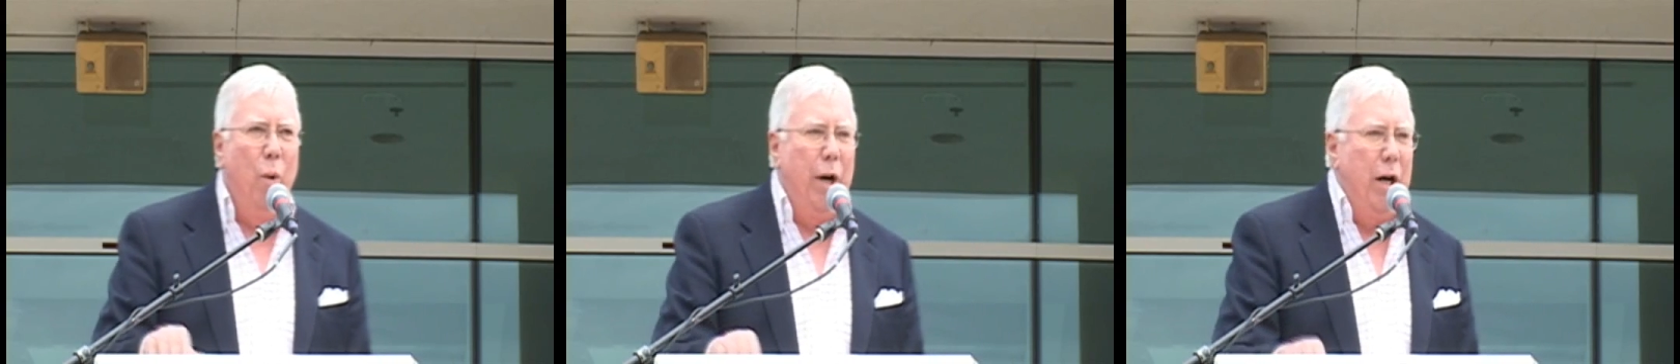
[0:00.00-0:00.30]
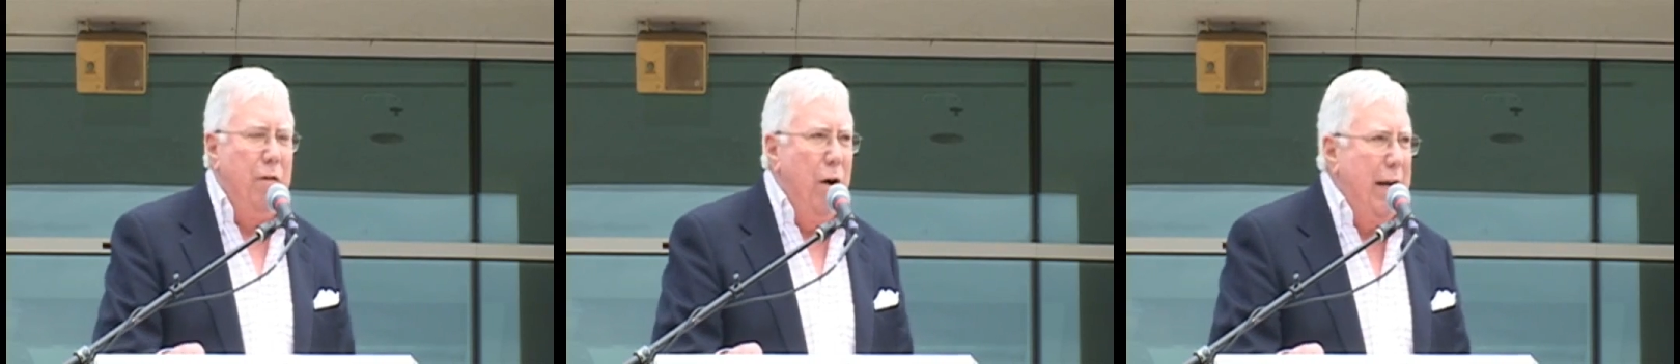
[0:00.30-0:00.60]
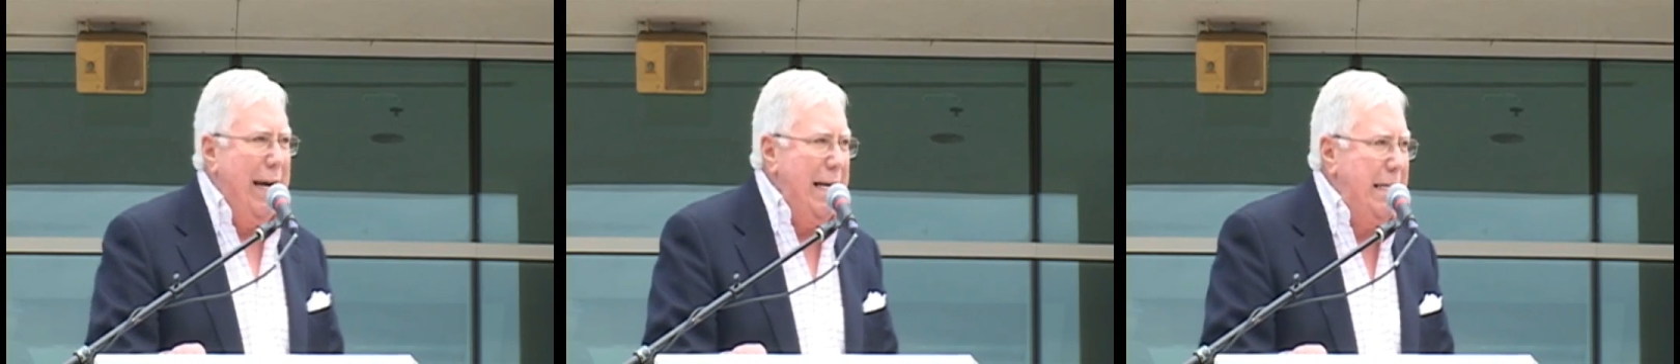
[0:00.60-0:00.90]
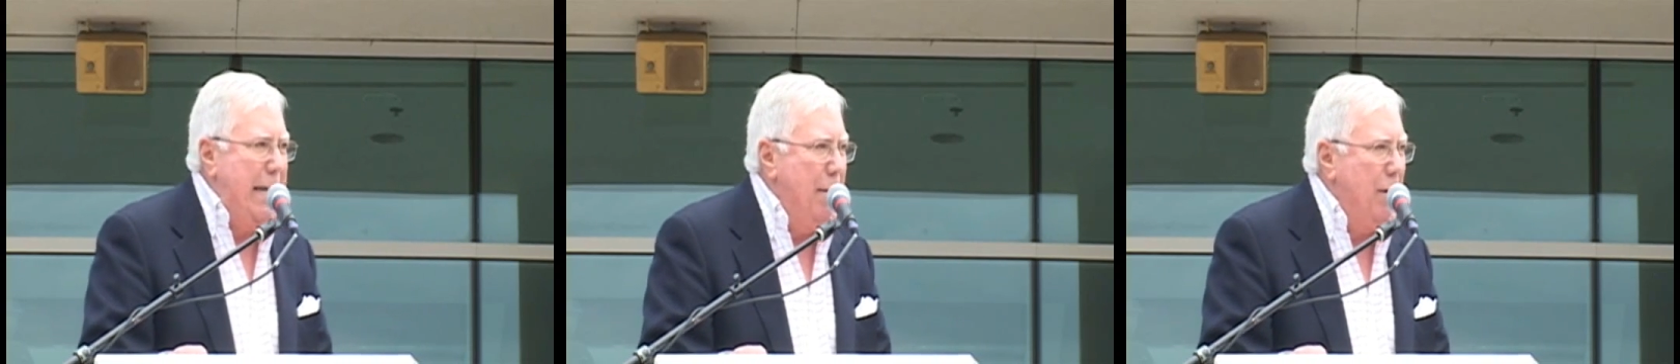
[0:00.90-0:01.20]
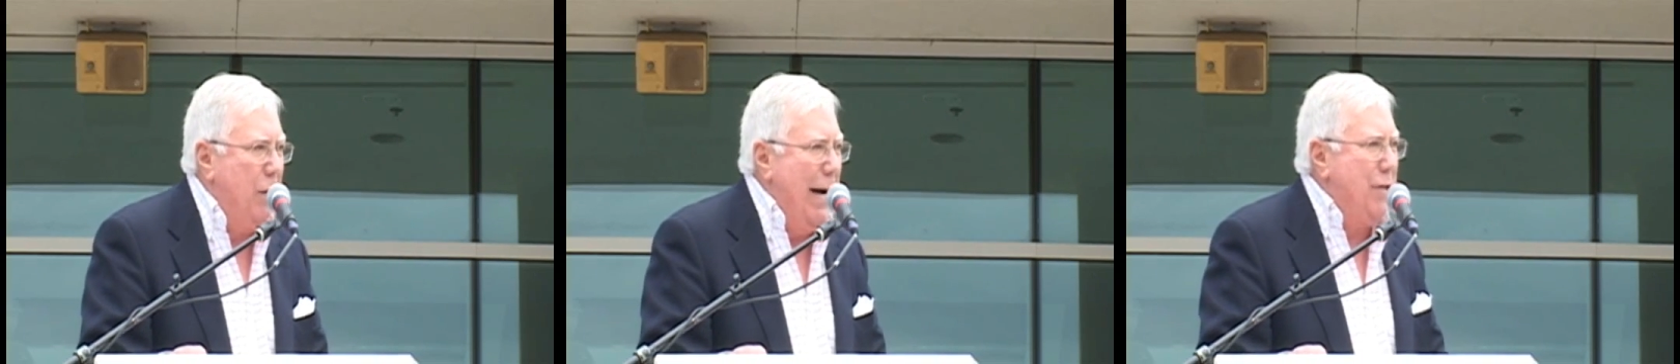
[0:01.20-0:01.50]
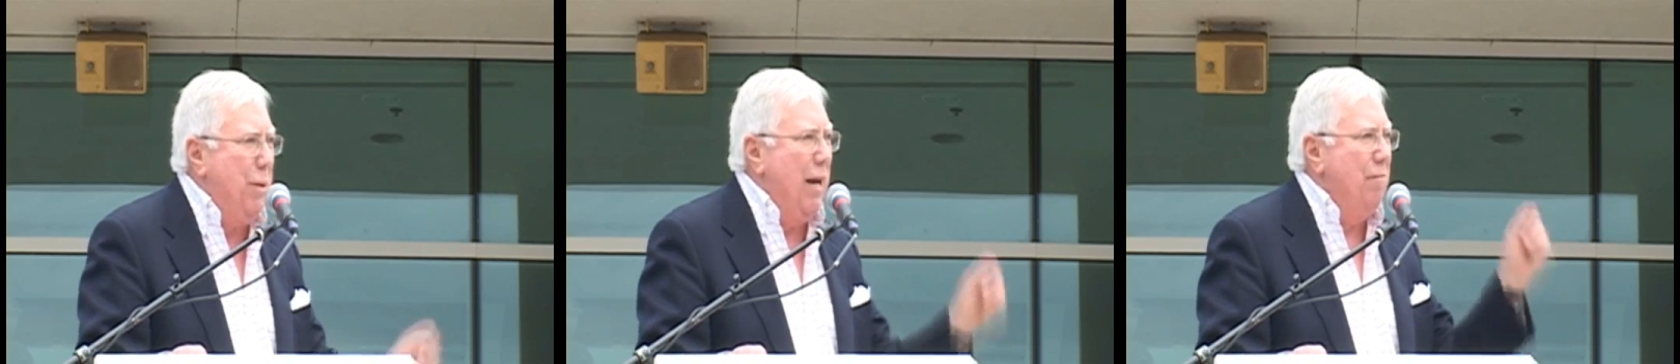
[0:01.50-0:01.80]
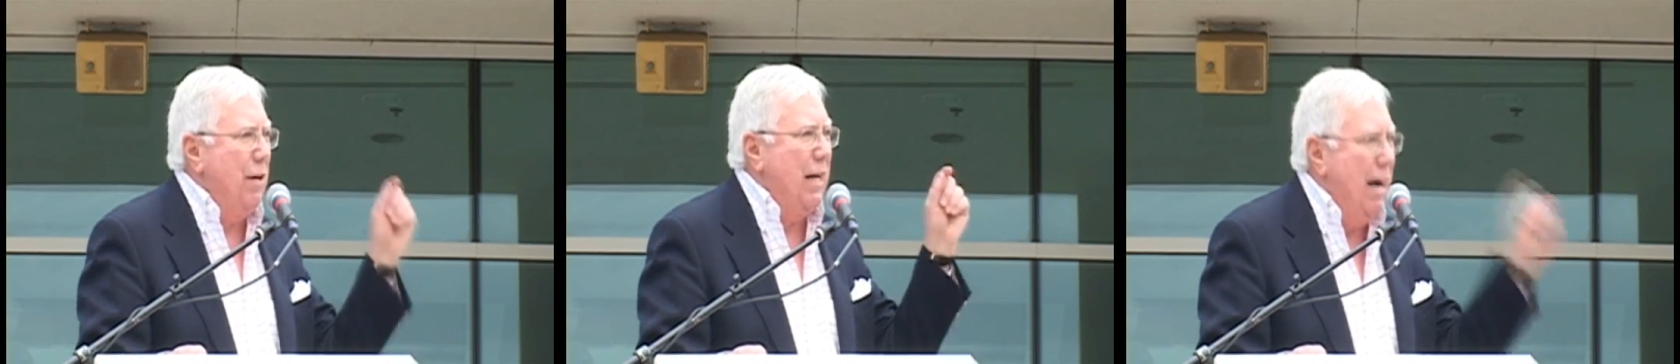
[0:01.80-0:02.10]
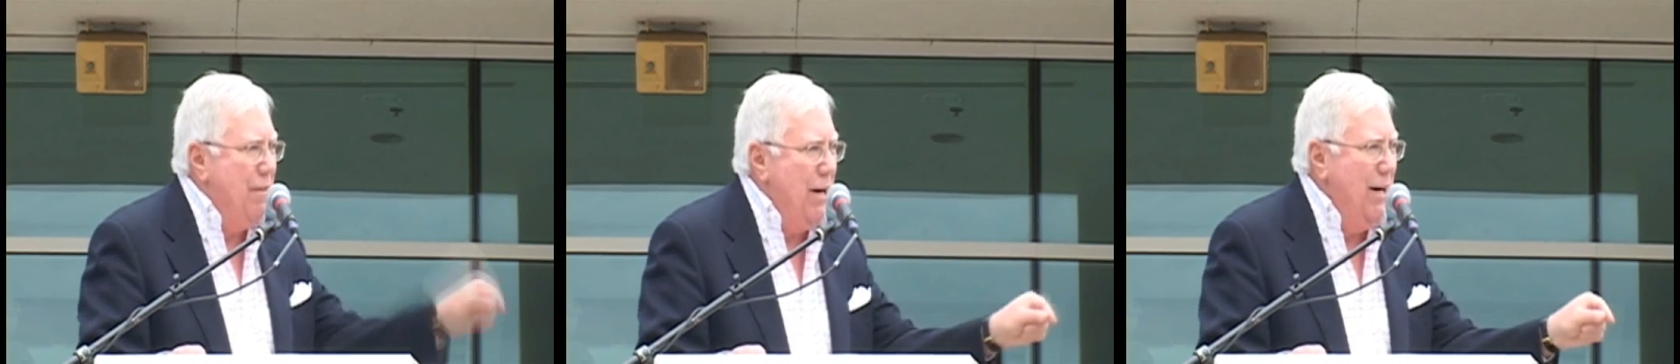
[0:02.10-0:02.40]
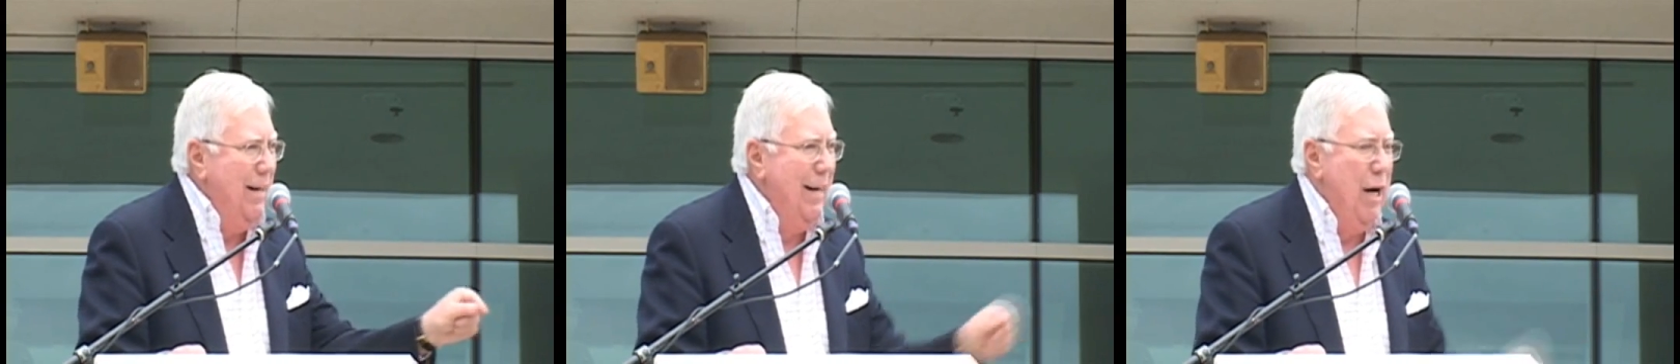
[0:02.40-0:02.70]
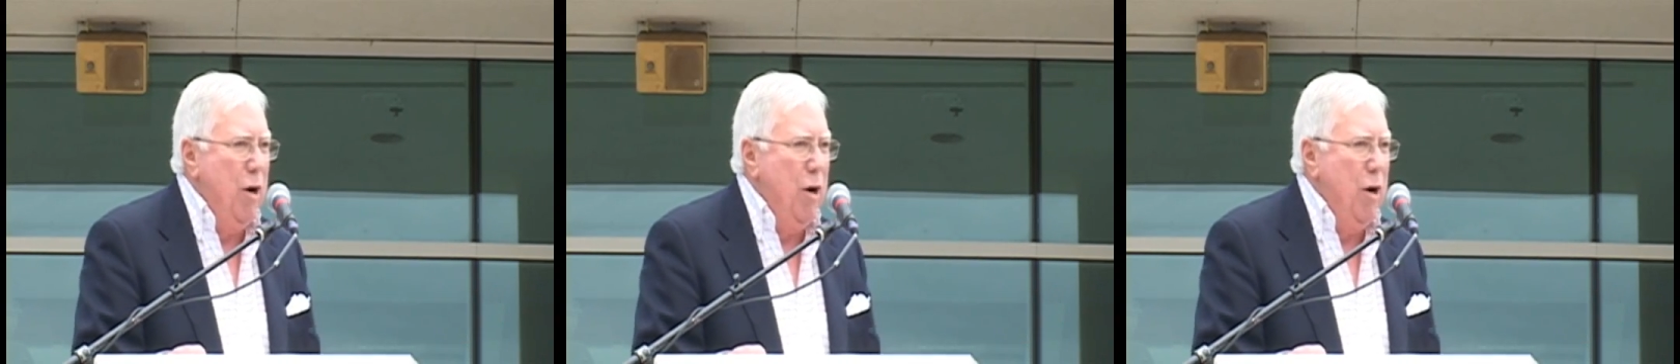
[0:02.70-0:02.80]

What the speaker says: We're going to vote against Democrats running for governor.